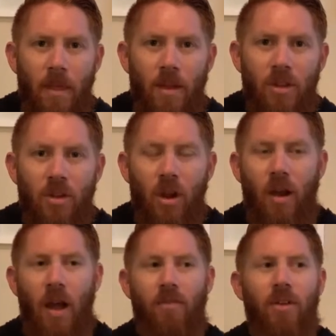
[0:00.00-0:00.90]
You know,
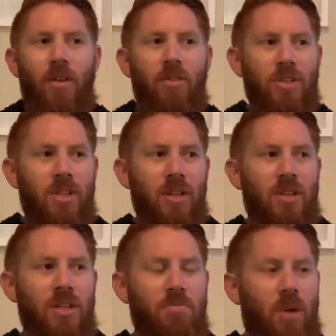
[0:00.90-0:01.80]
I've never said
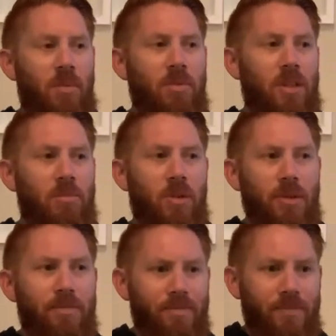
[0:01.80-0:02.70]
this publicly, but